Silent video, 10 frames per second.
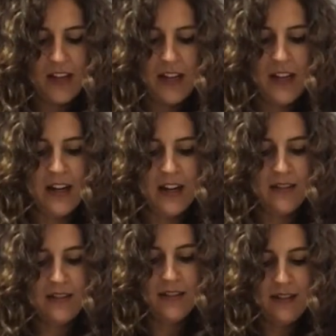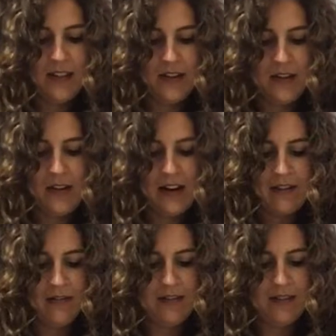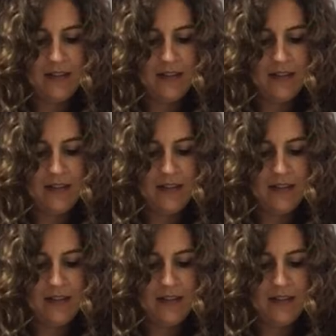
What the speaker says: in here. I don't know how